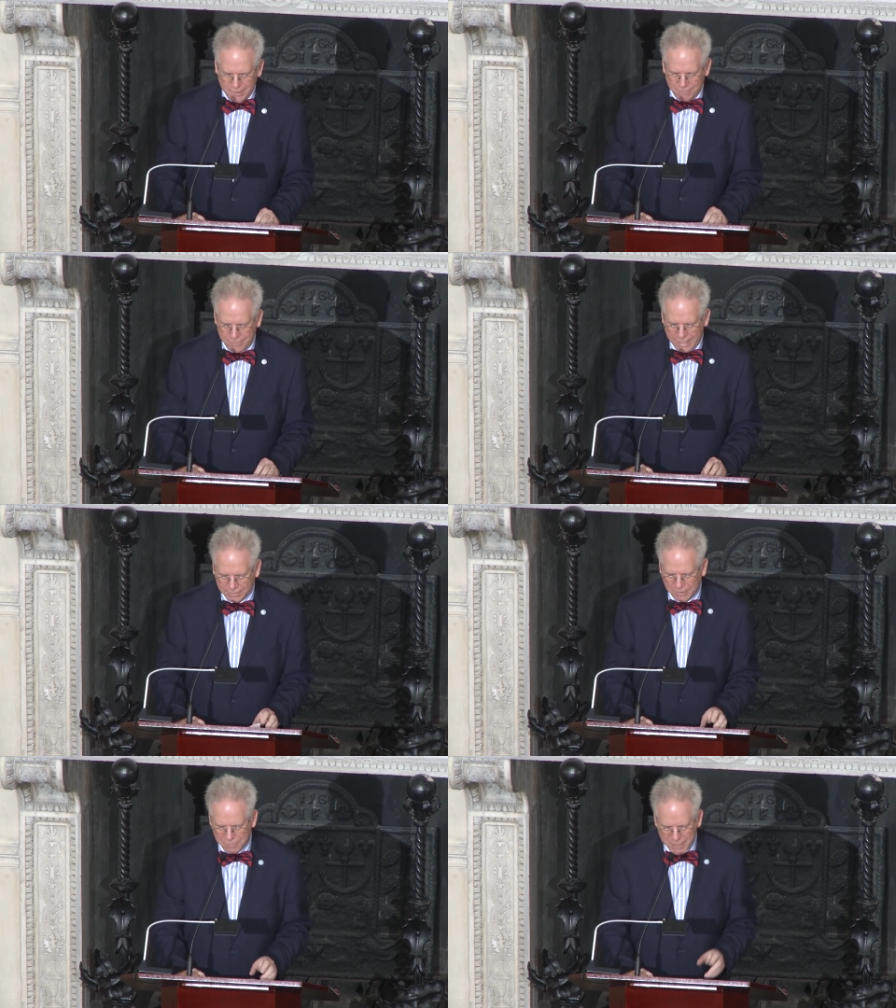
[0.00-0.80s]
The
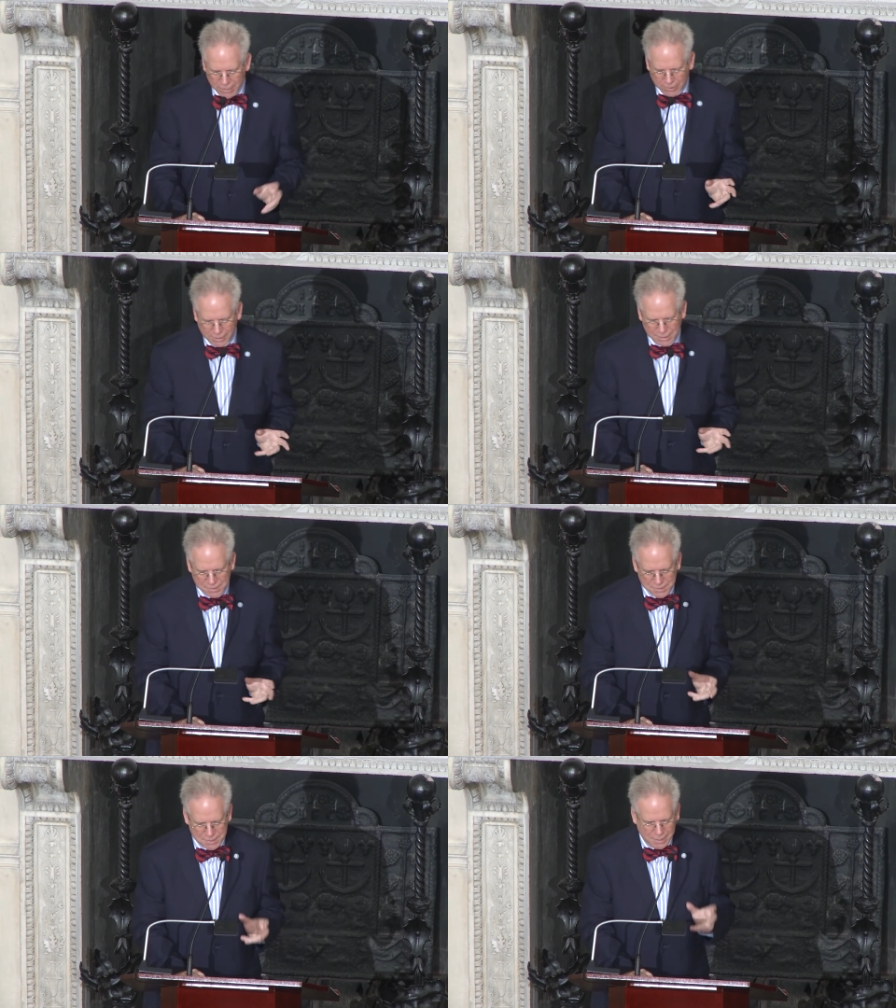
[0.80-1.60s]
fact that
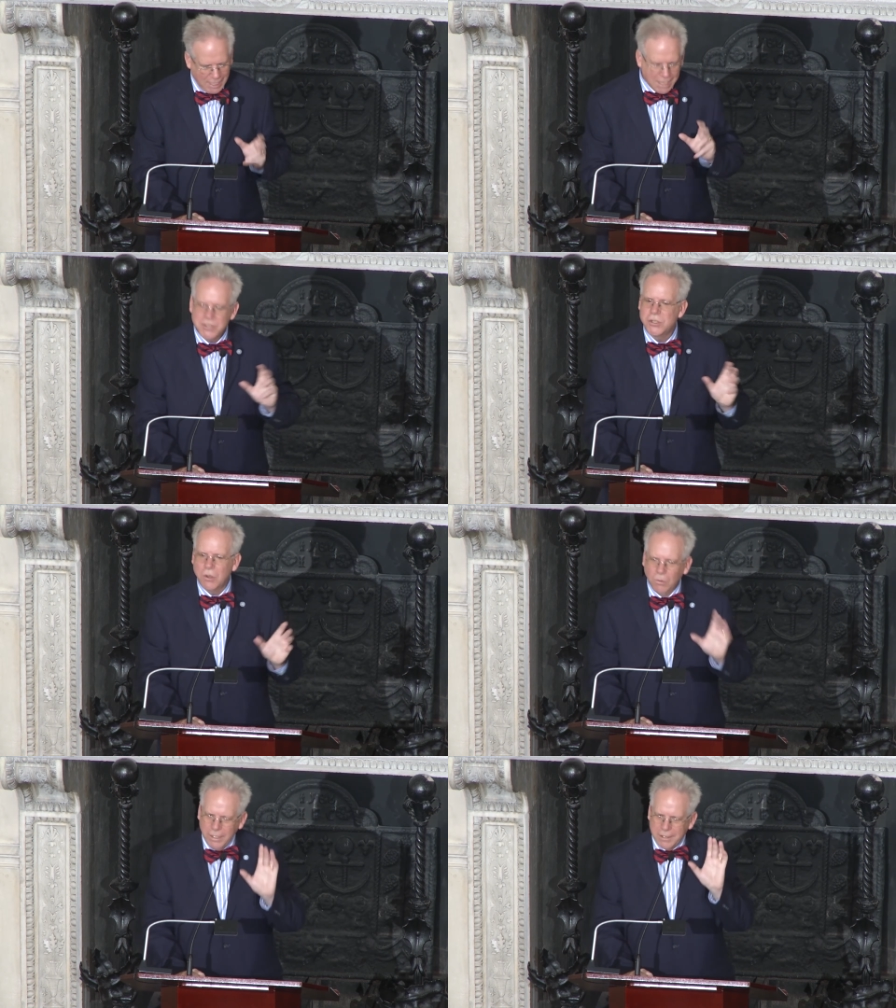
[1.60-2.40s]
Americans had
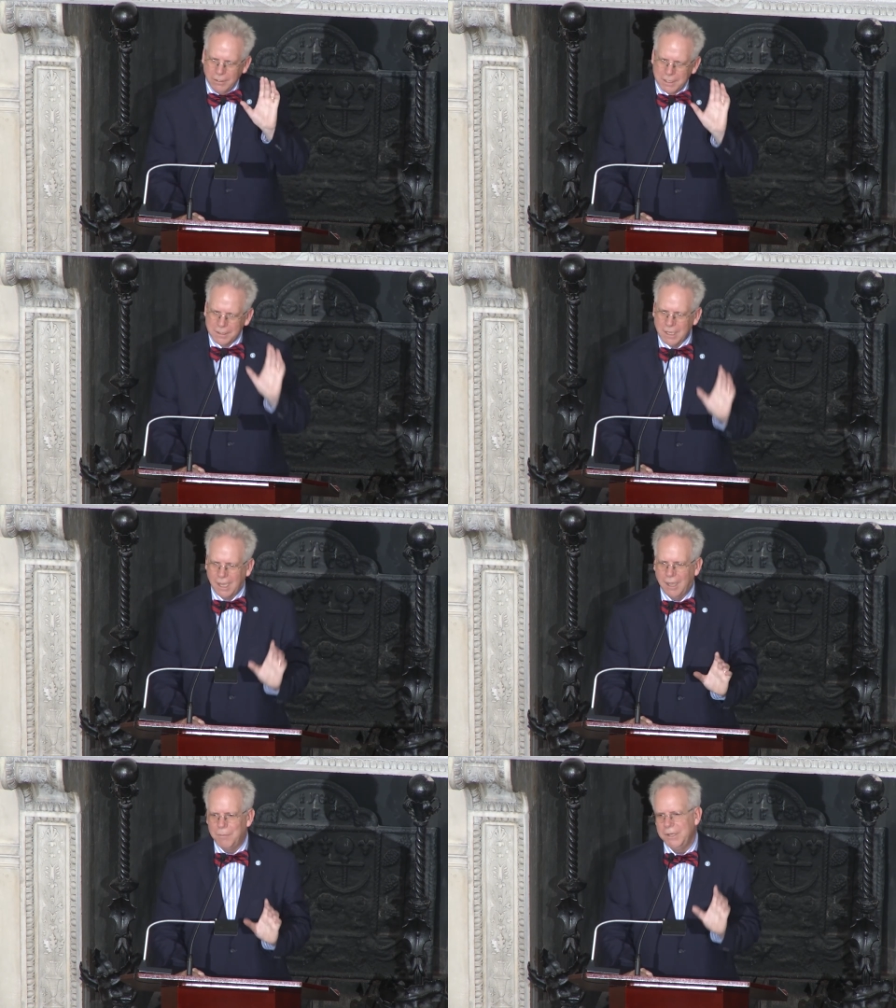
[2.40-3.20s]
so little in
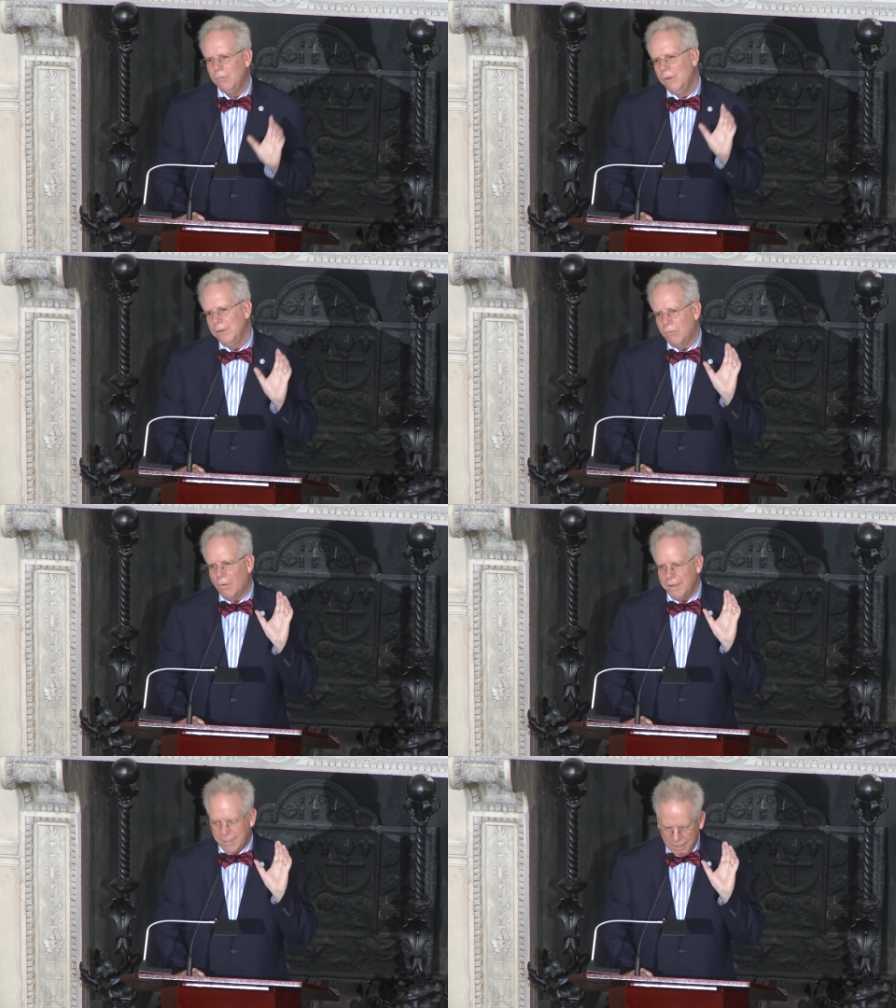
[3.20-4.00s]
common with
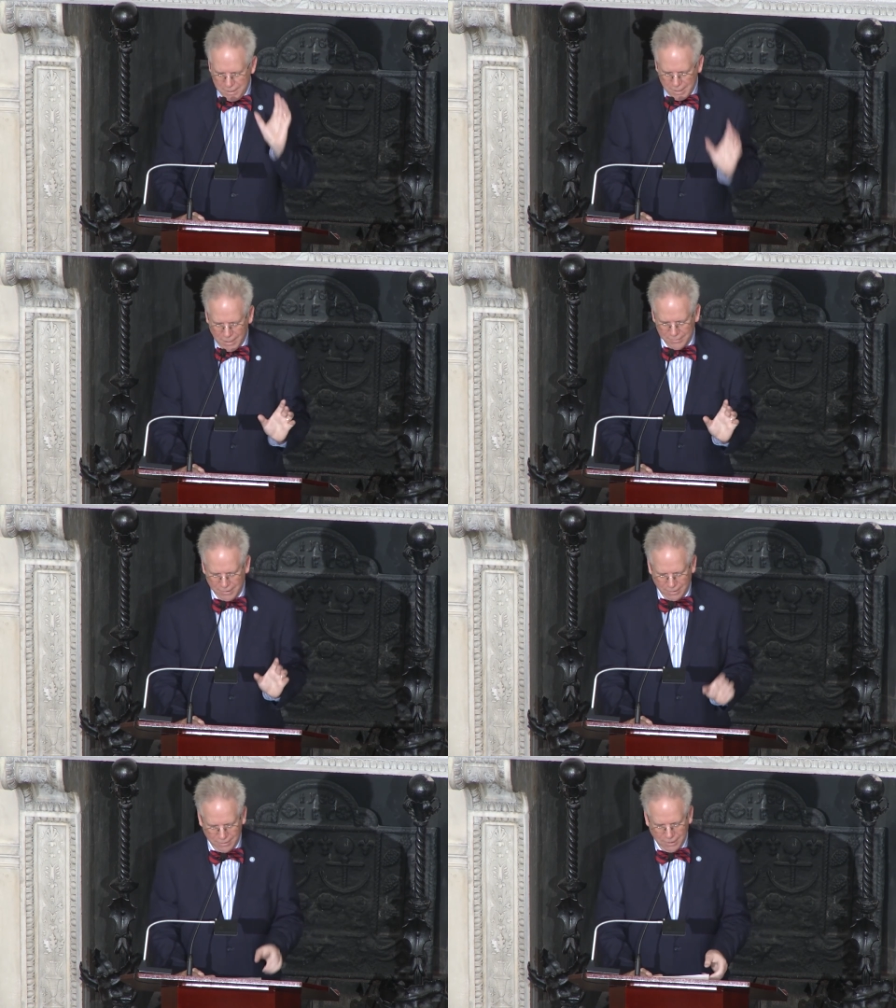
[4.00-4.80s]
one
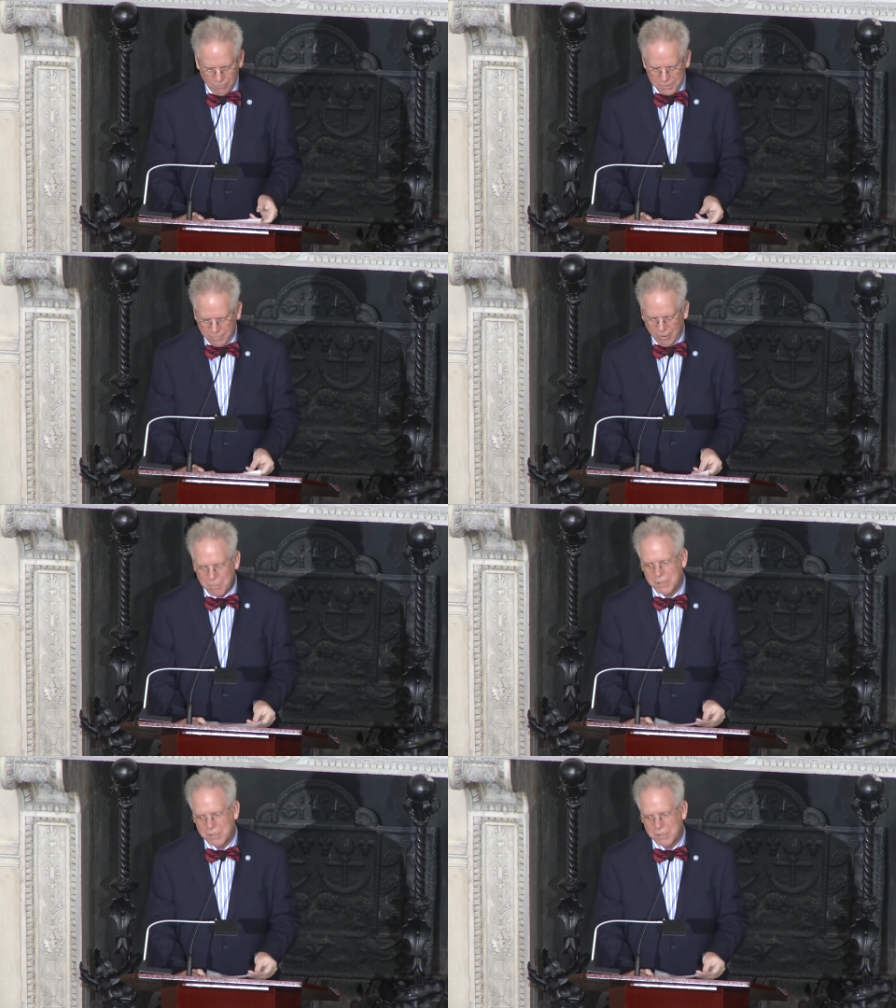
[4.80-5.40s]
another was very